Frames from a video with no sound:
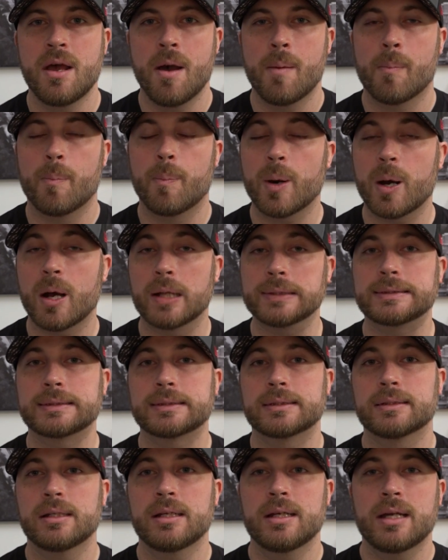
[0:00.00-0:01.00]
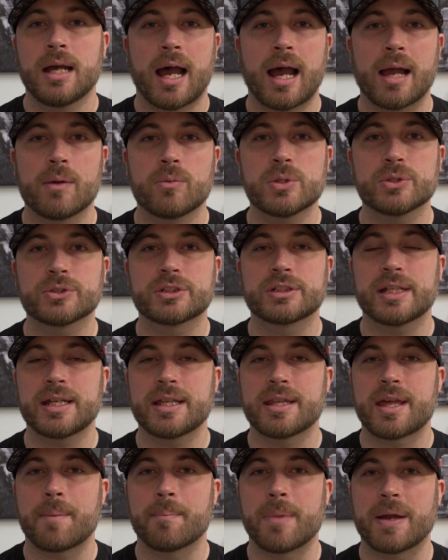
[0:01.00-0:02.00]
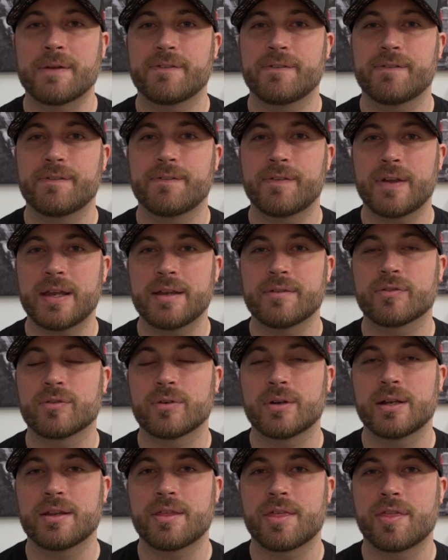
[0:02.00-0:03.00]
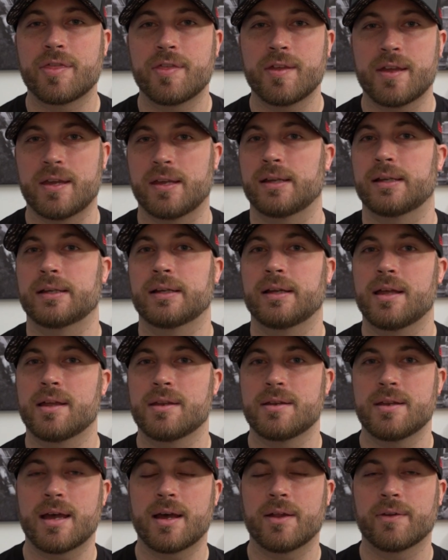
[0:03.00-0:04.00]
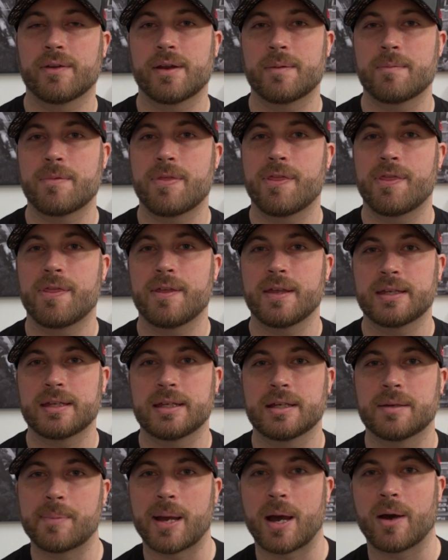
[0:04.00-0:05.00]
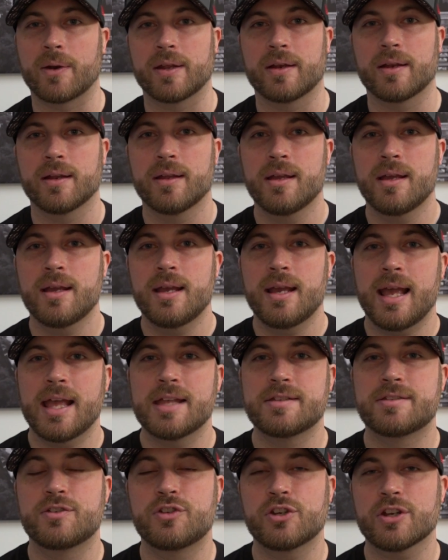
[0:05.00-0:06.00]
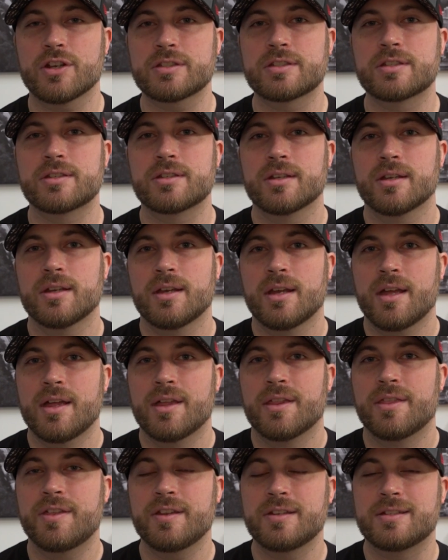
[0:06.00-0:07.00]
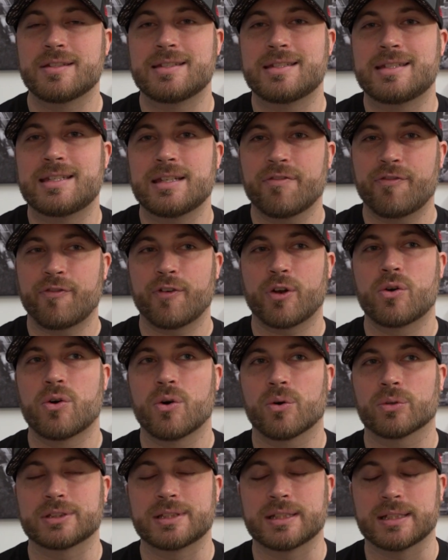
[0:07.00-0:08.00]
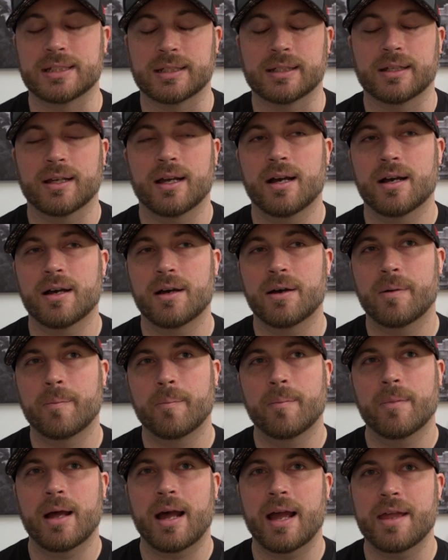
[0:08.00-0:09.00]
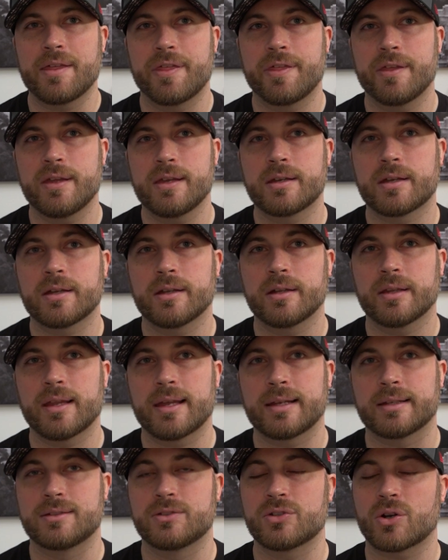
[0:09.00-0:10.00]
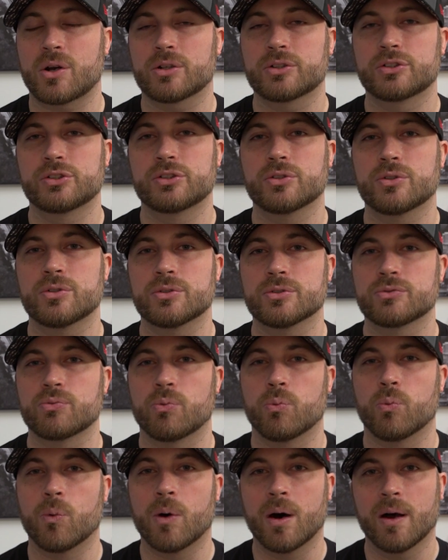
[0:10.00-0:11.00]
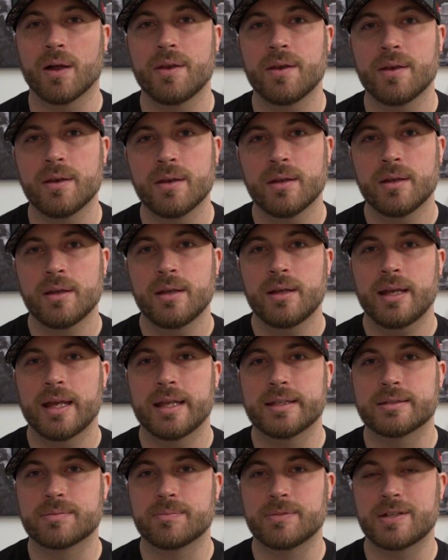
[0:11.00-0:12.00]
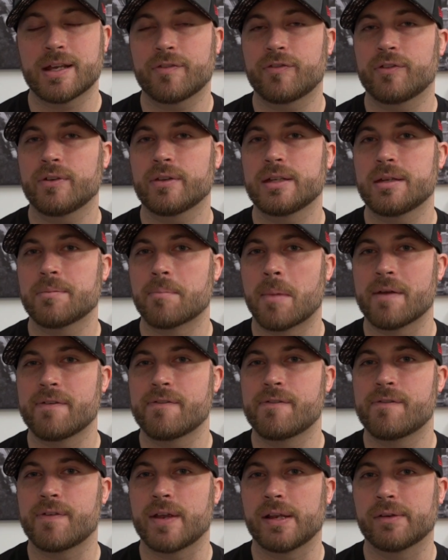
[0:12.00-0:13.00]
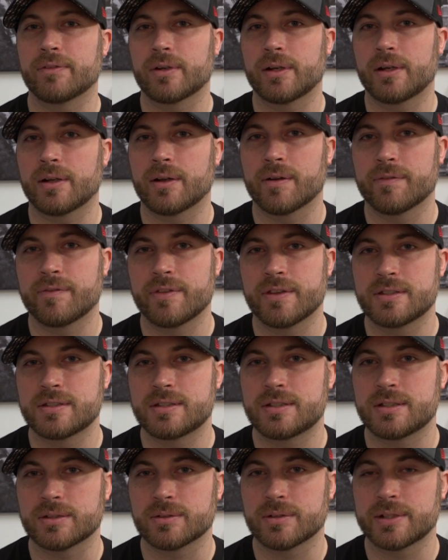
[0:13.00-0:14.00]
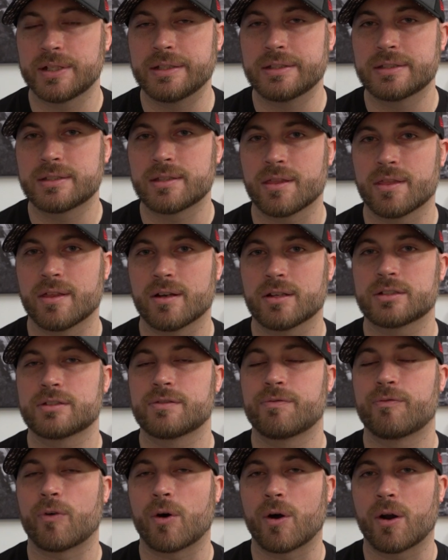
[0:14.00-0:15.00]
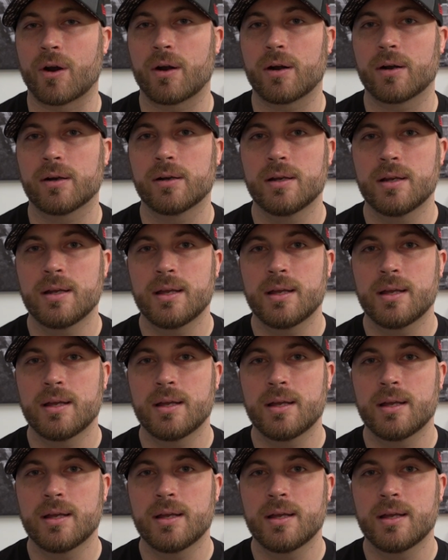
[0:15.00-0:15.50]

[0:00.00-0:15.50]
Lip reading: But I will say that my favorite thing, now that I'm thinking about it, is just the difficulty. I think like Dark Souls 1 is definitely my favorite of the series thus far.